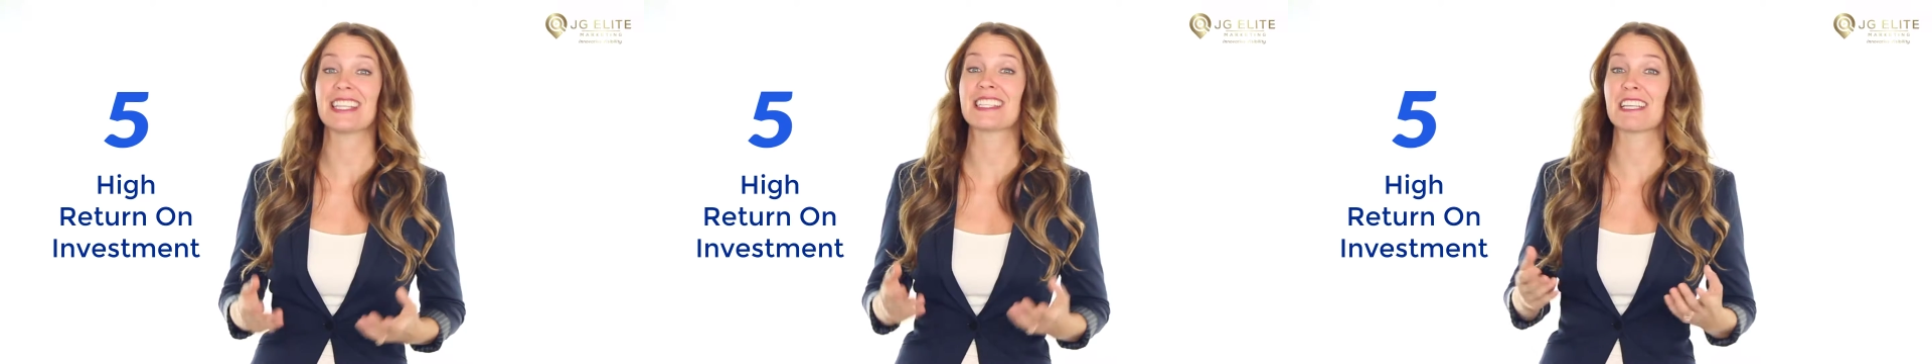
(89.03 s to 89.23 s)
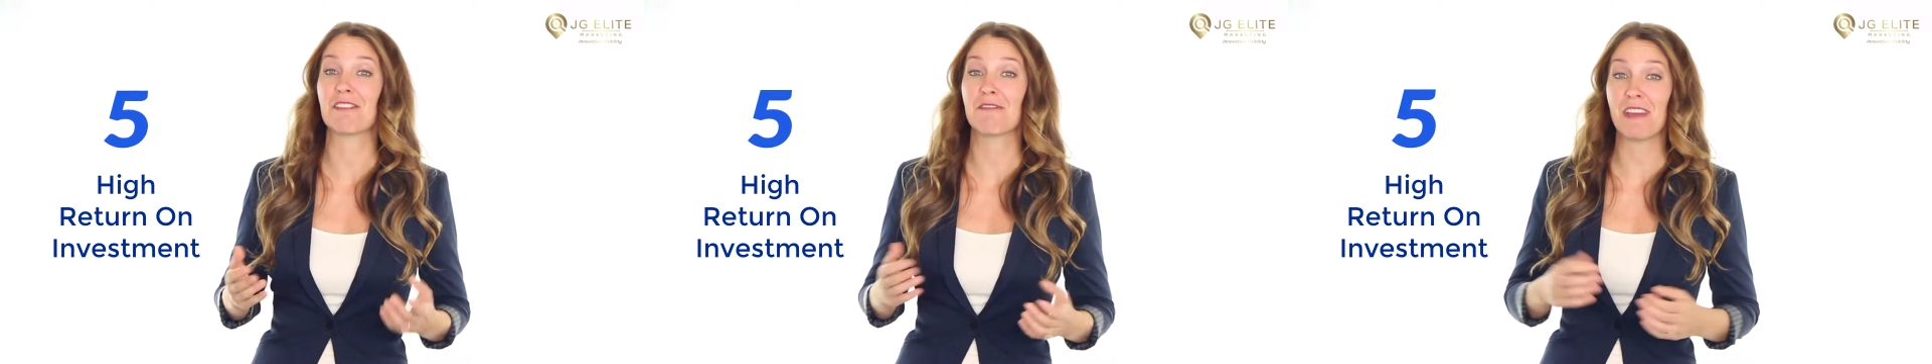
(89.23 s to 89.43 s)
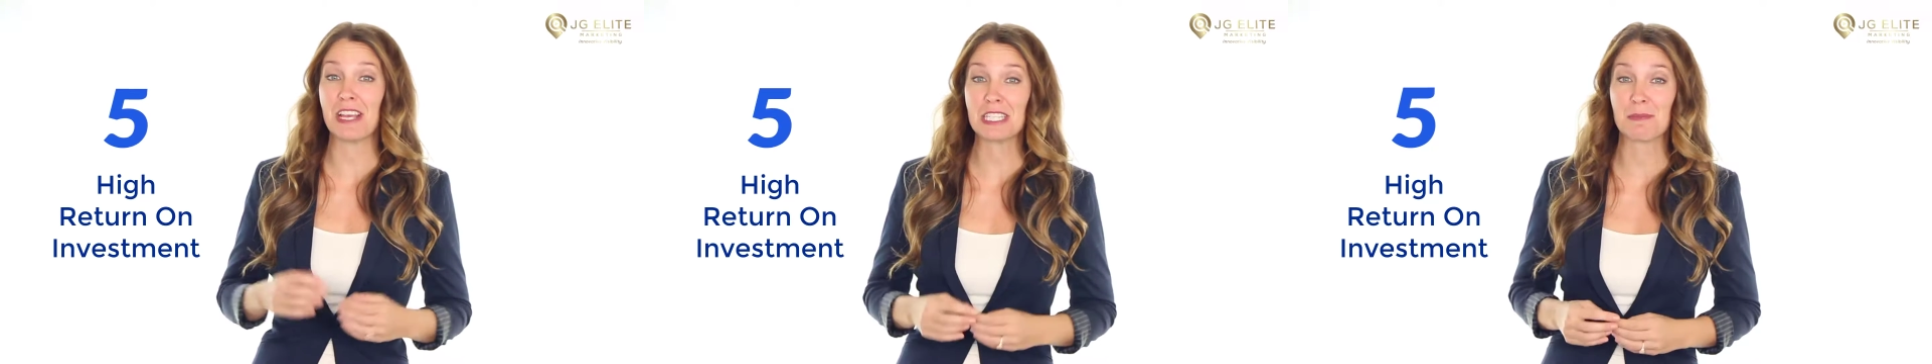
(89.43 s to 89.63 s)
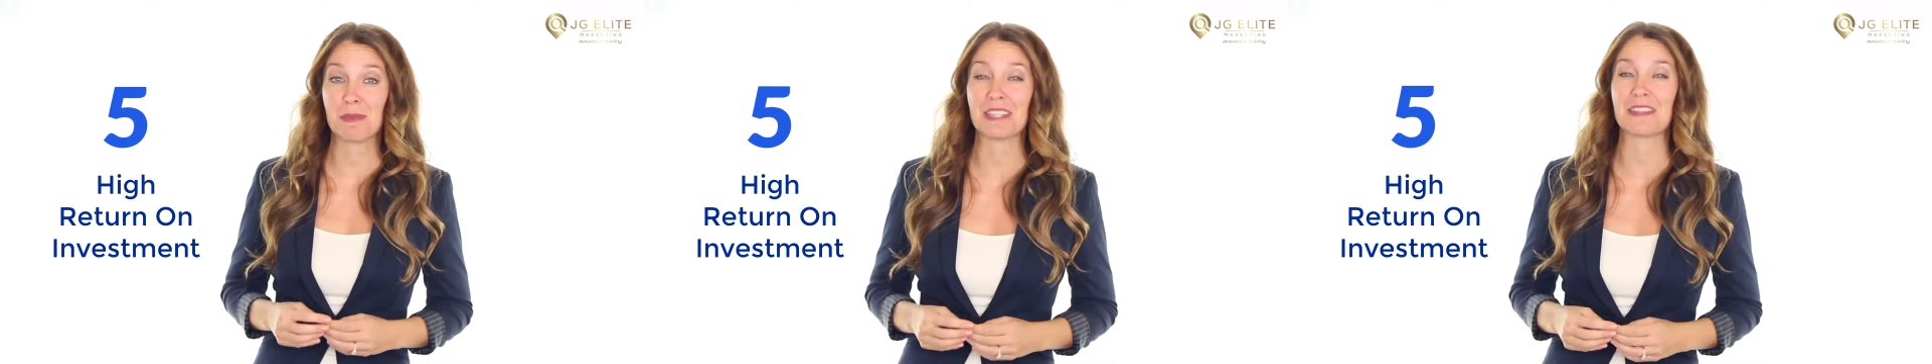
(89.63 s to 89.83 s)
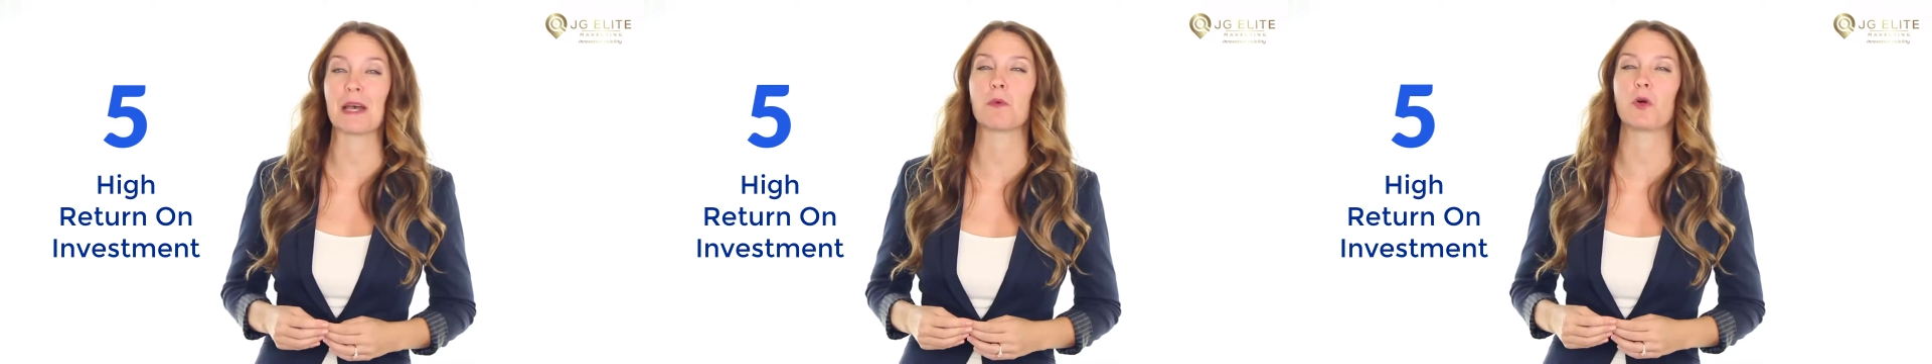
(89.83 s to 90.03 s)
is an
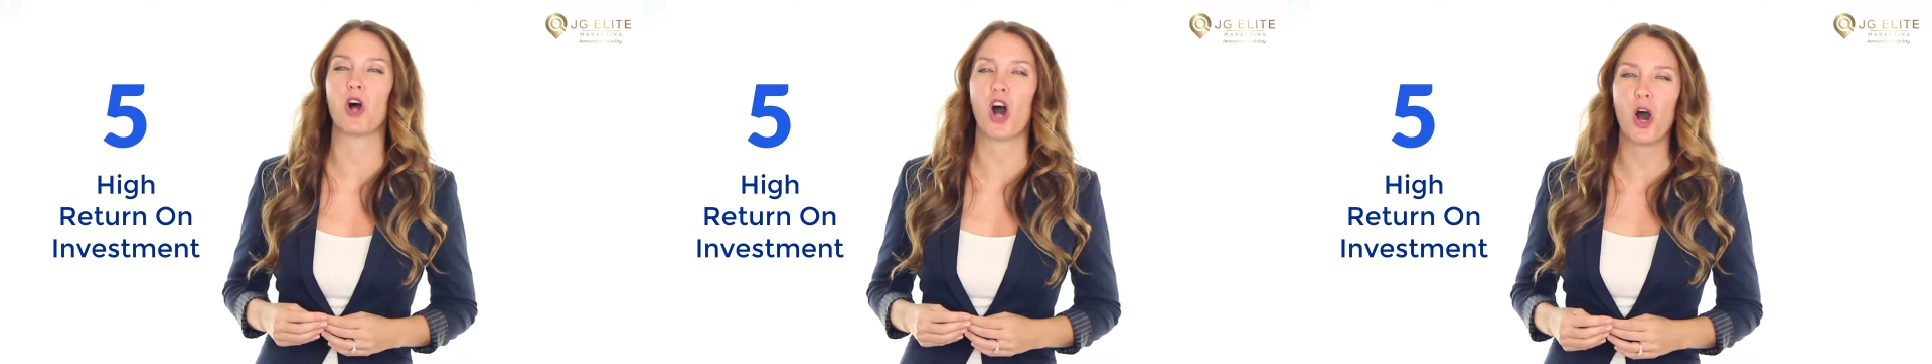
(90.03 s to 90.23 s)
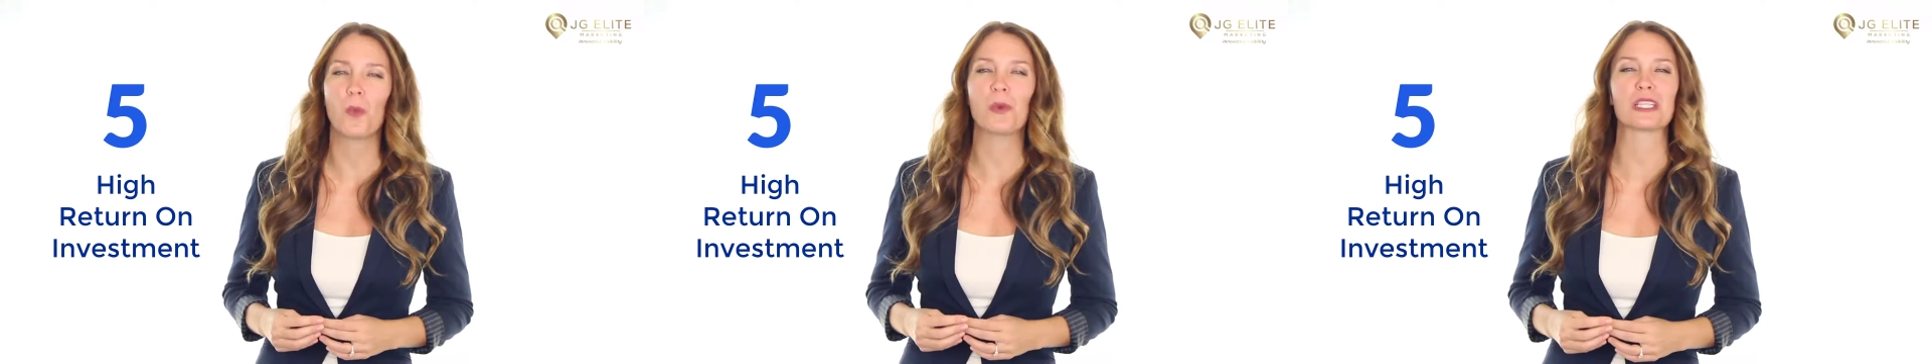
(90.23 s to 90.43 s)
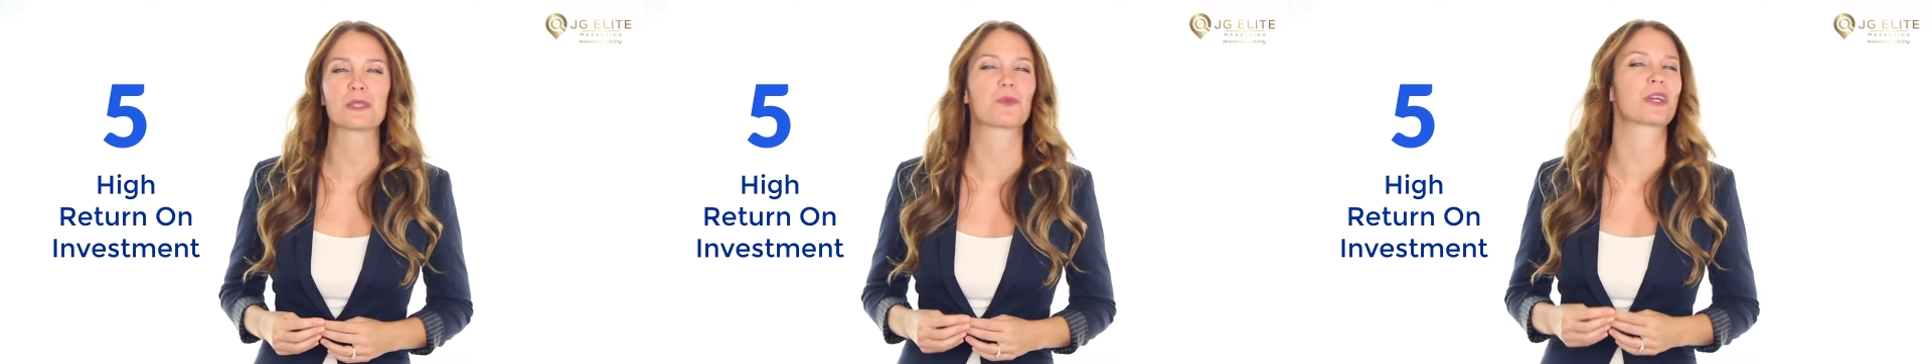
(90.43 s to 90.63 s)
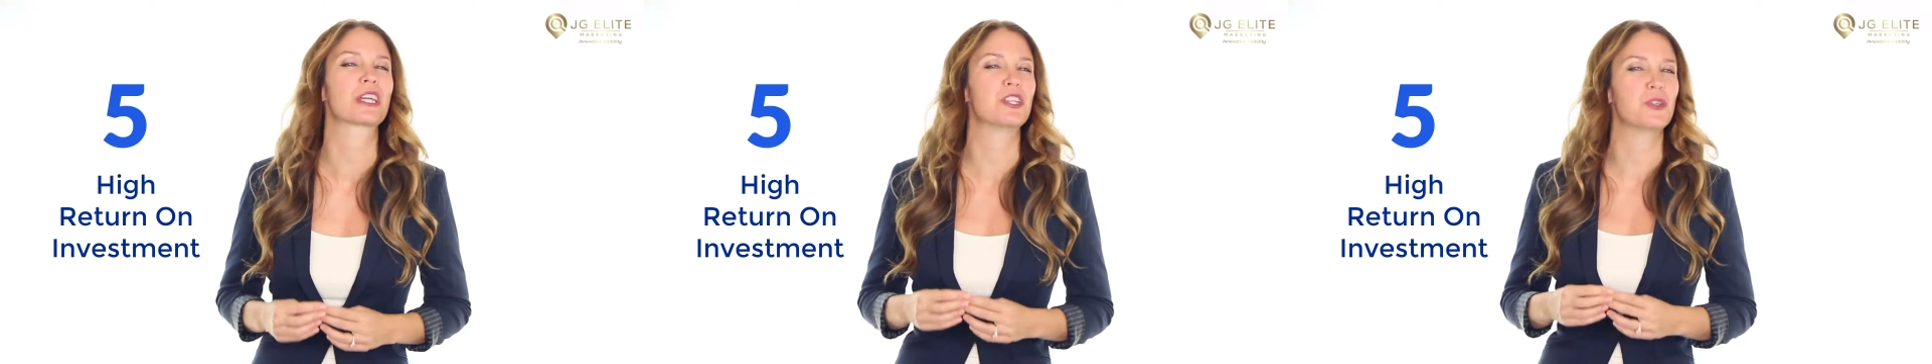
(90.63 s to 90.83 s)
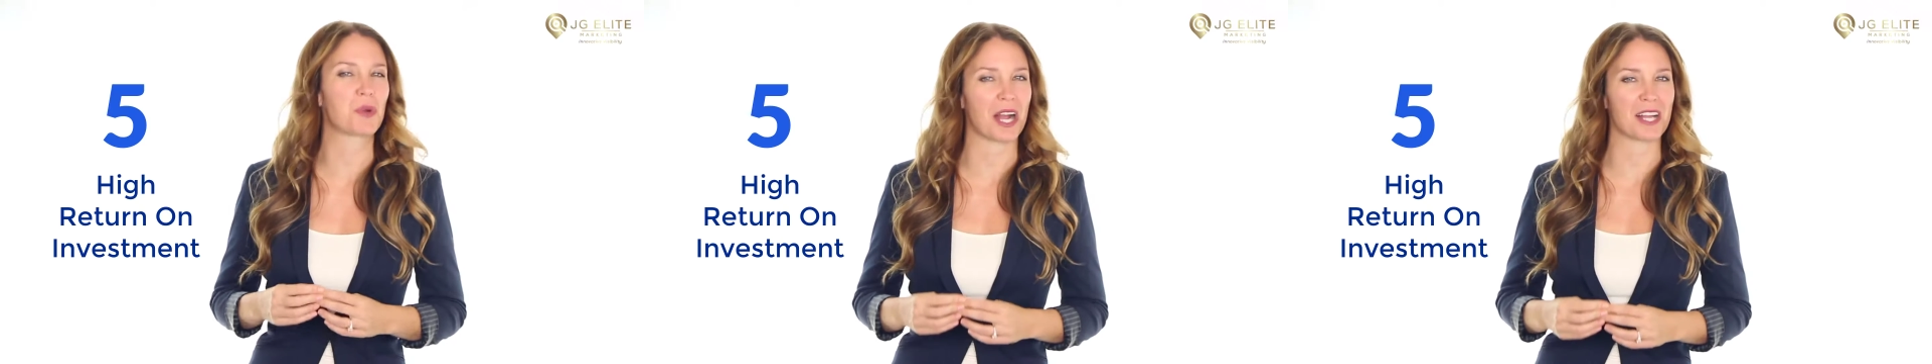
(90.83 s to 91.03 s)
investment that will always
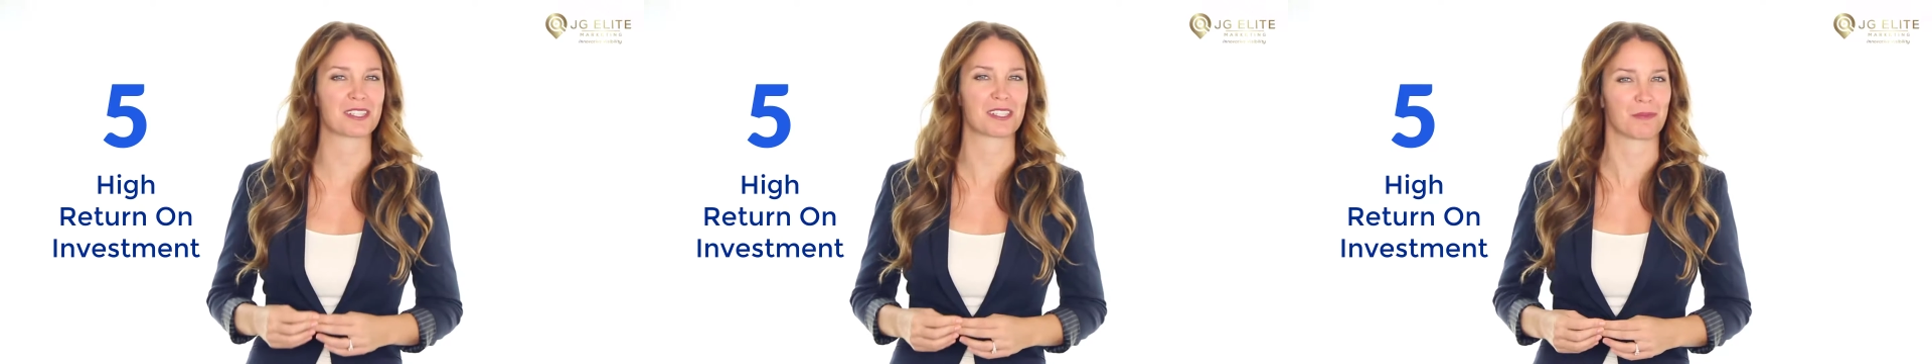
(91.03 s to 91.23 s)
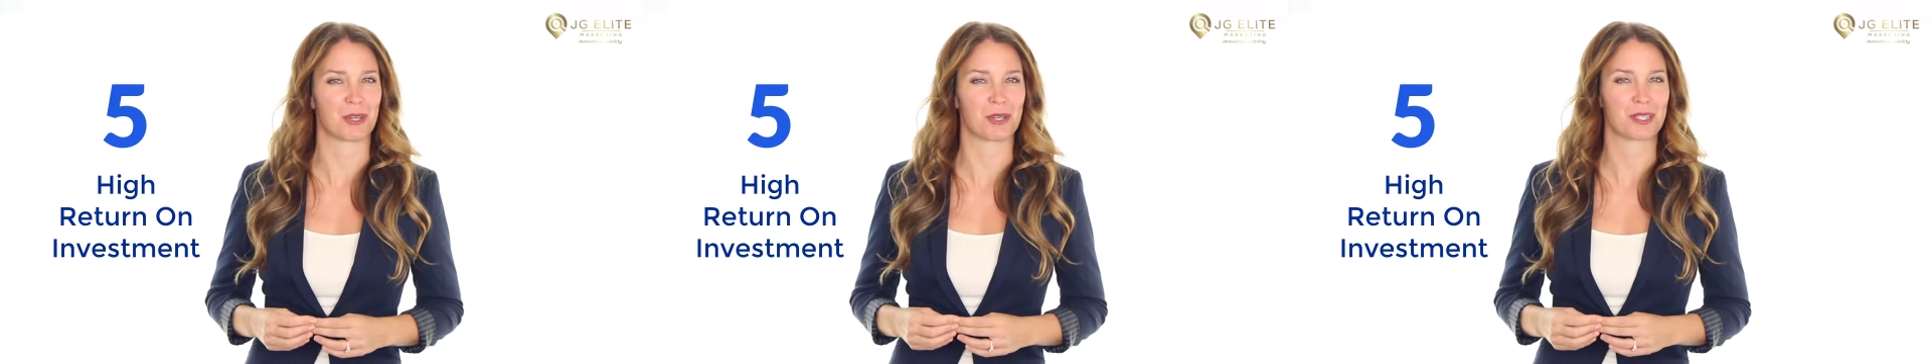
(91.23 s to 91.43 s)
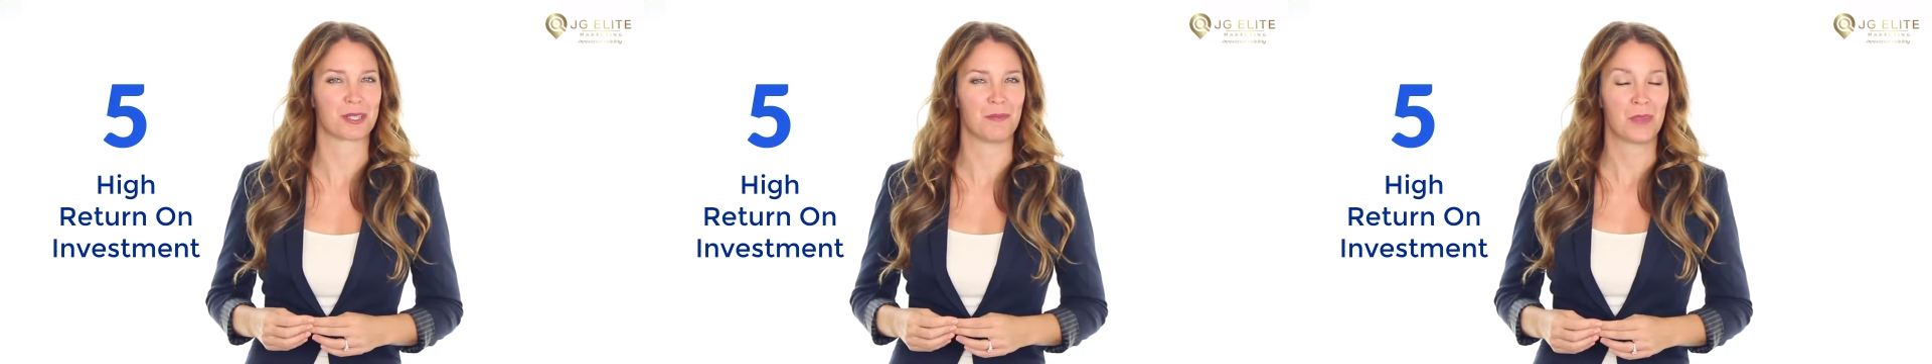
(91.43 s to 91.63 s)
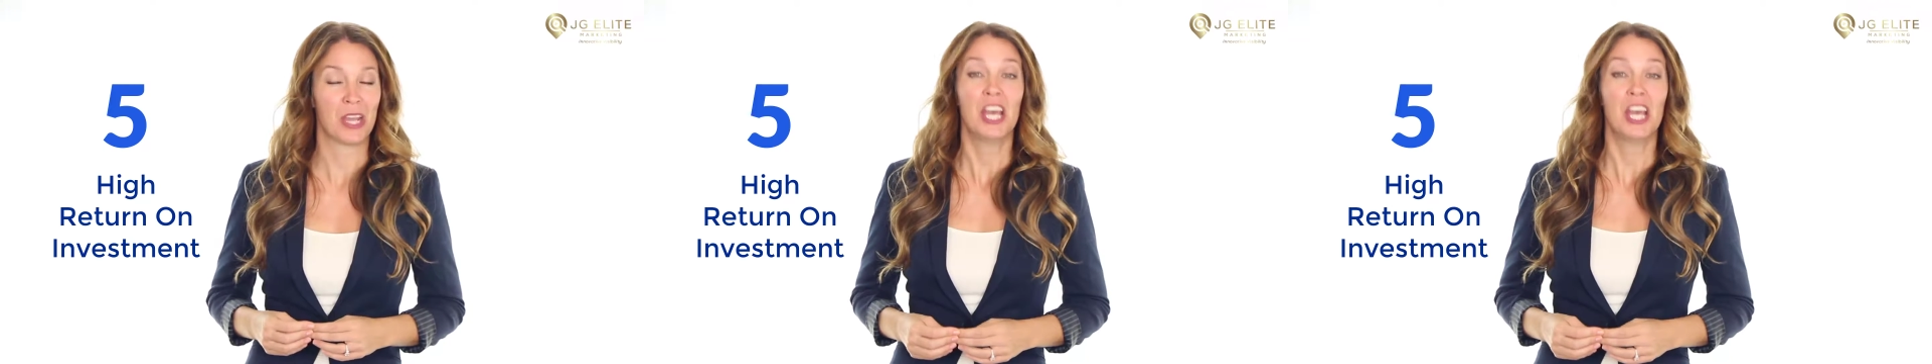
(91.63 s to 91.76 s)
bring new customers.